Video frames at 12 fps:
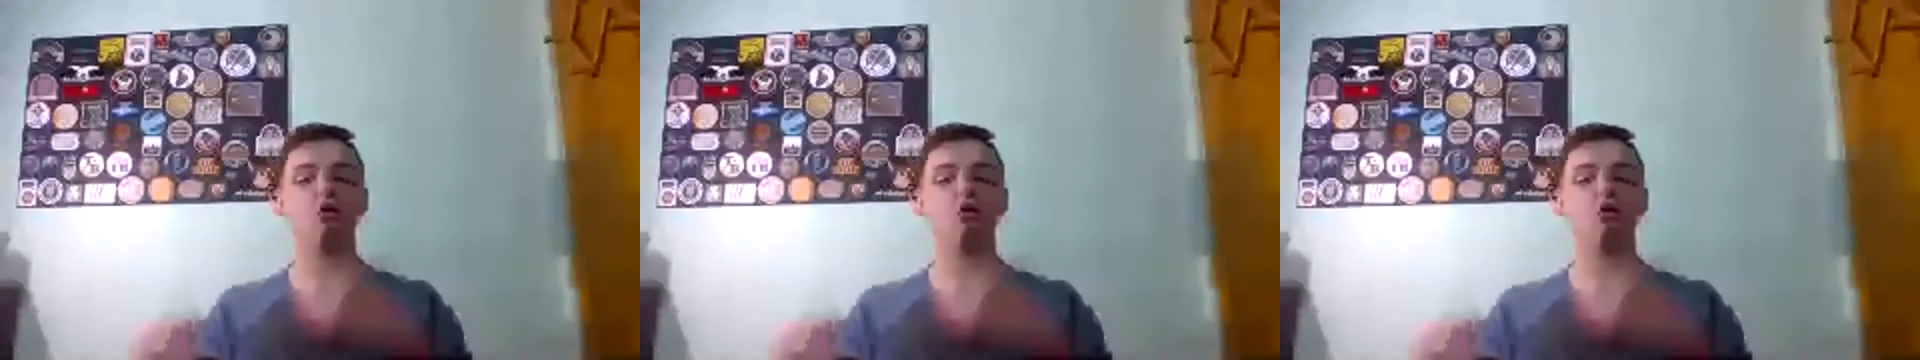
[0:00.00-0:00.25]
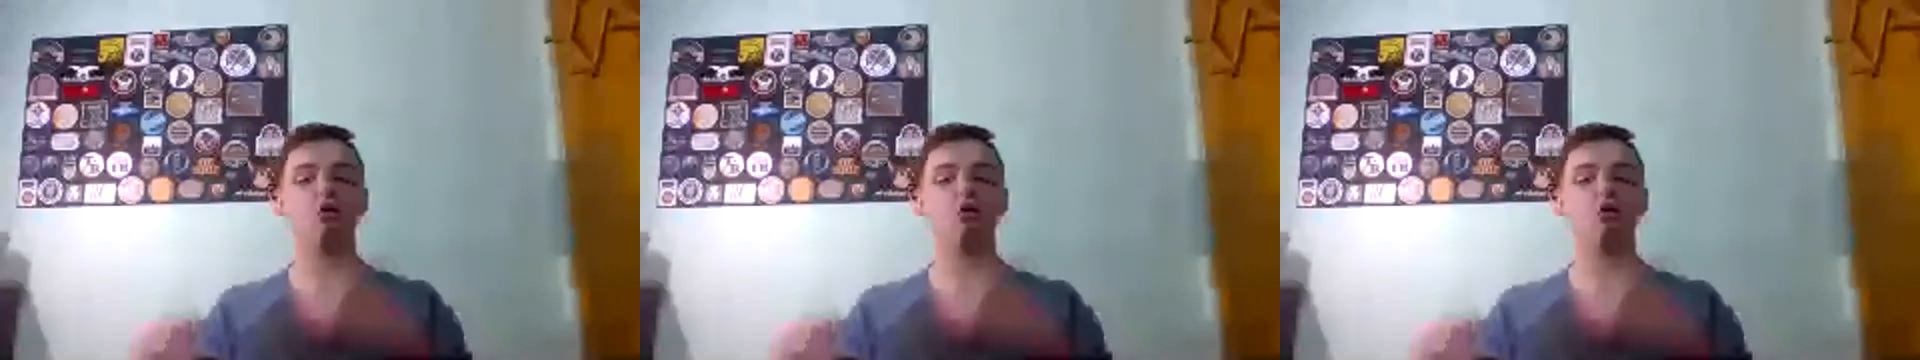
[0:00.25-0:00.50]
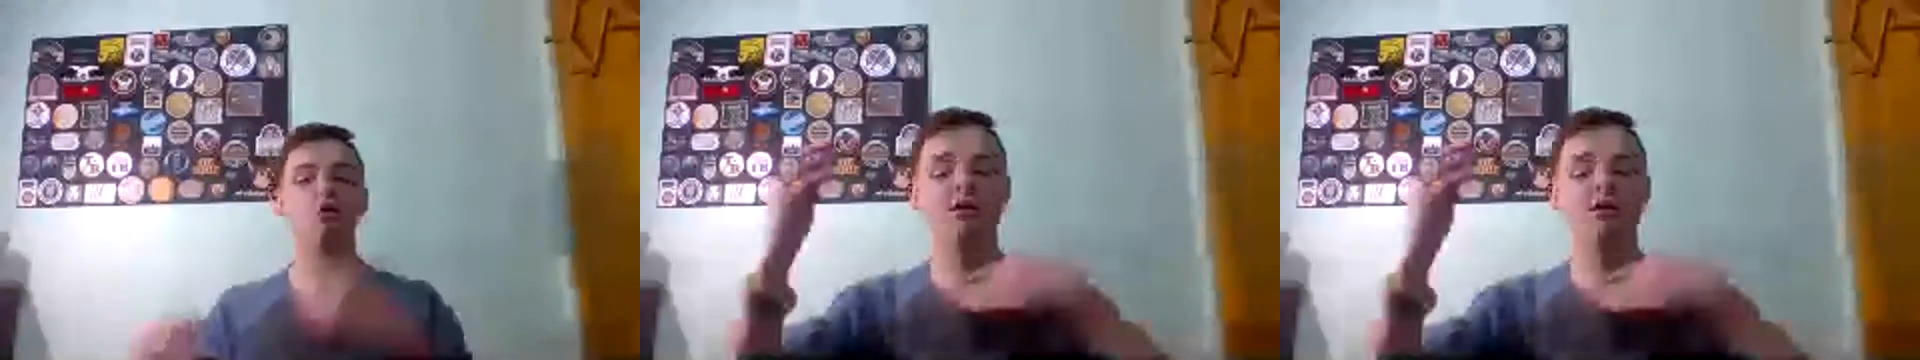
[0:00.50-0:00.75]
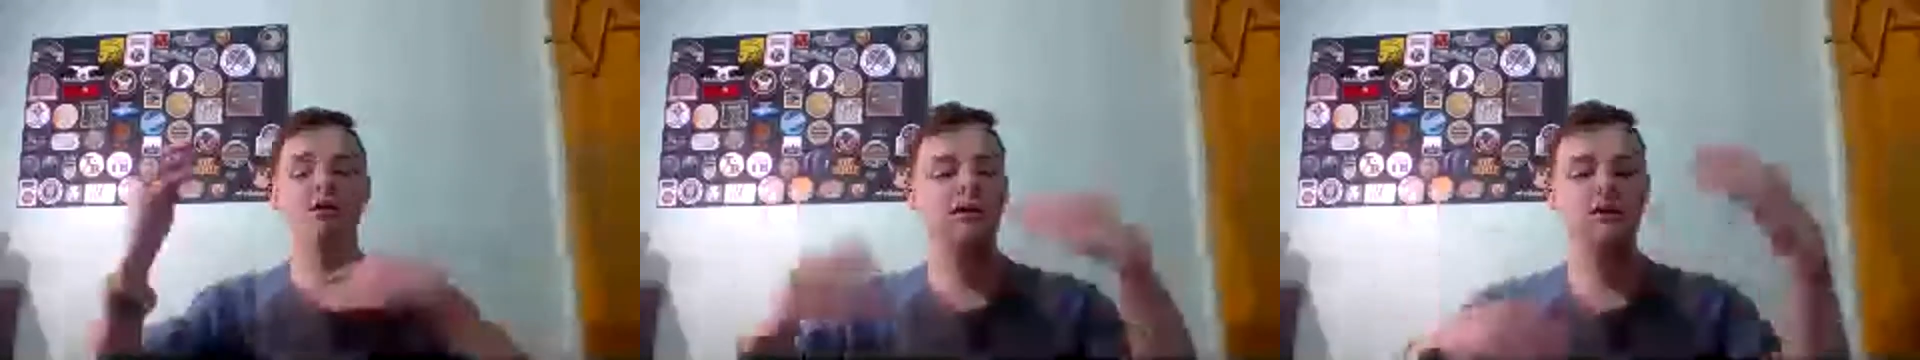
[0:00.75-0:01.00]
Wednesday
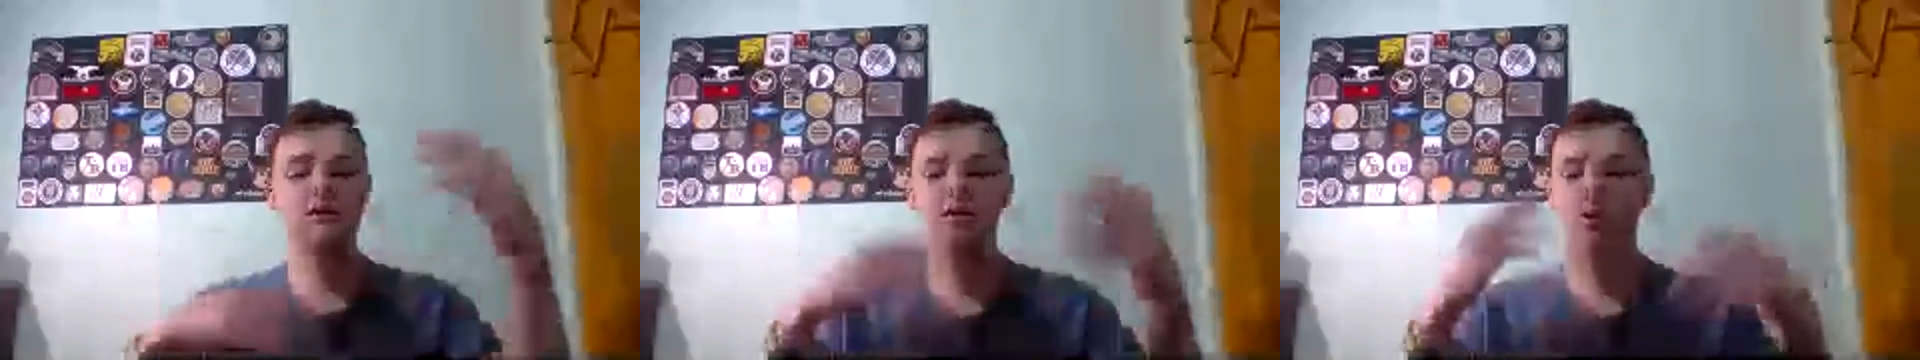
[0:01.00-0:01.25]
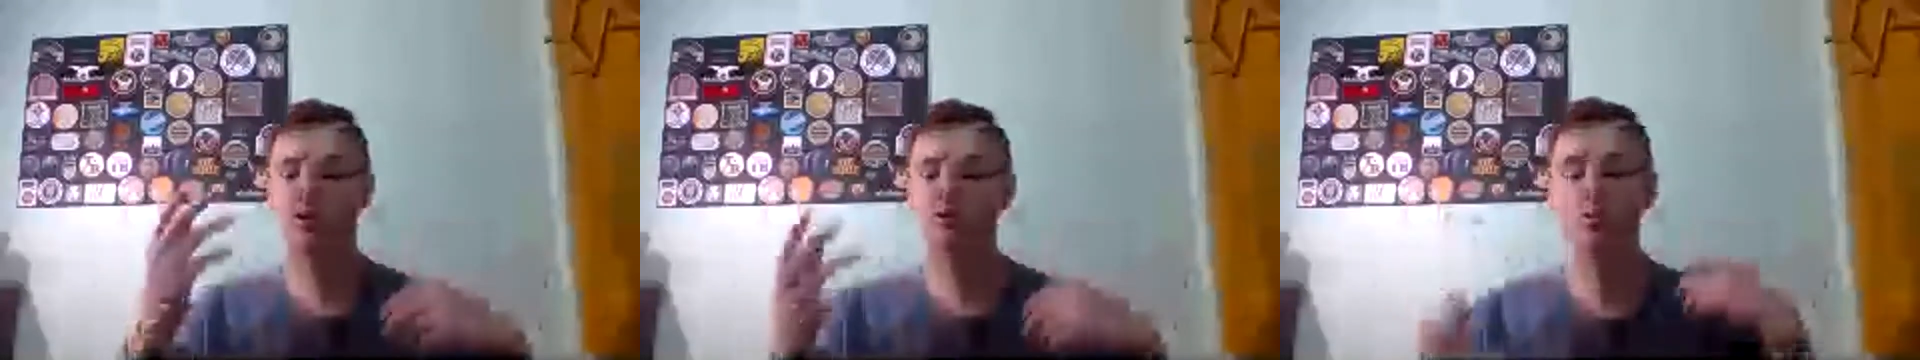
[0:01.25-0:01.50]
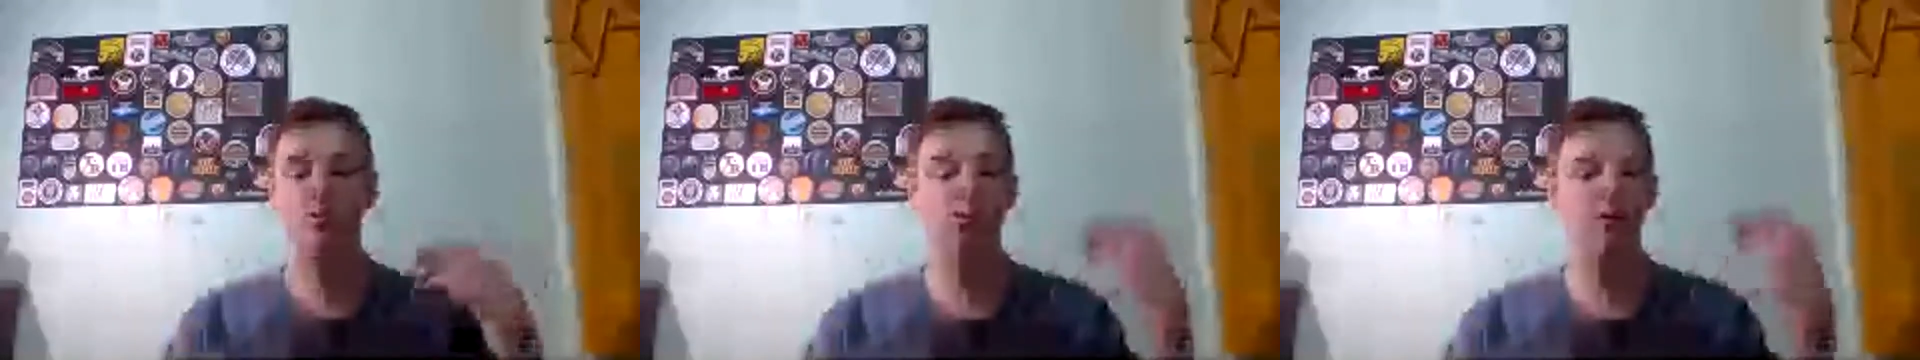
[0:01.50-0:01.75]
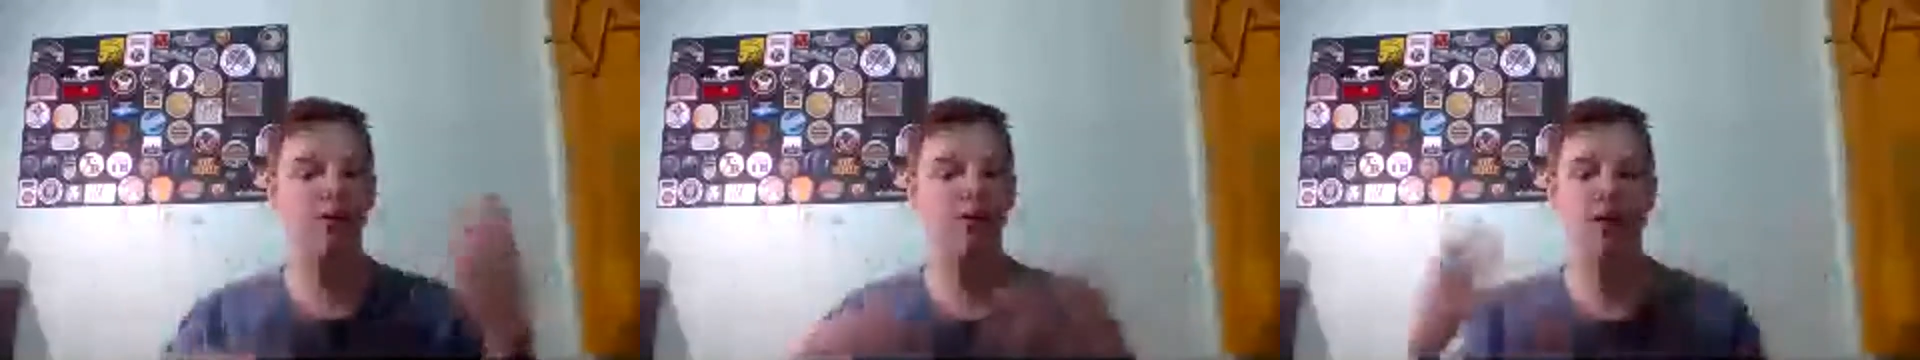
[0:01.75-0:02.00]
nights, once
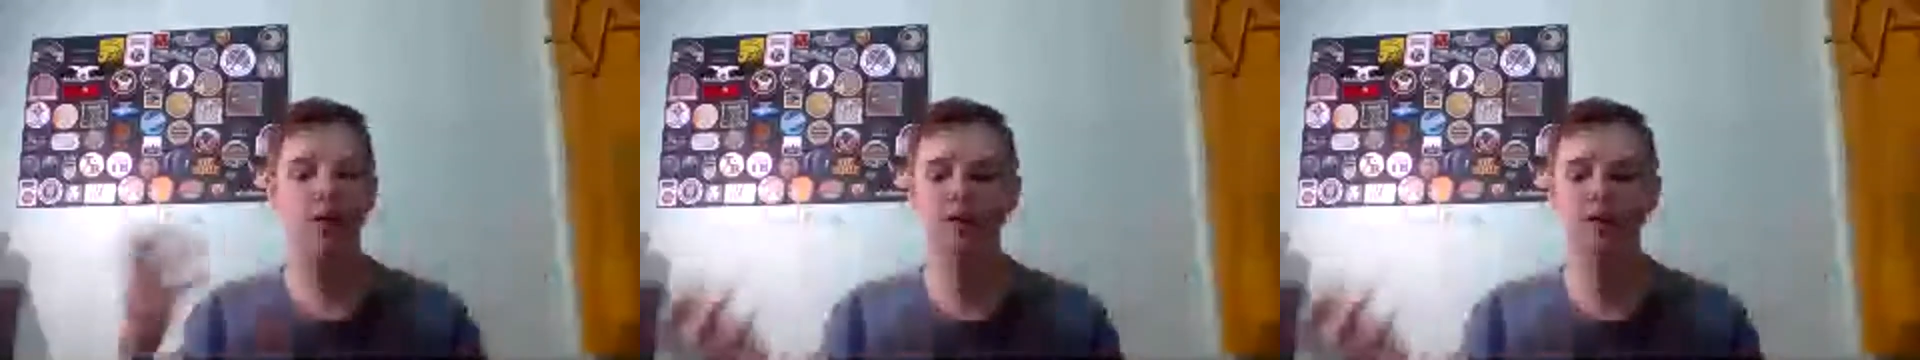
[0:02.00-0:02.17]
people get around.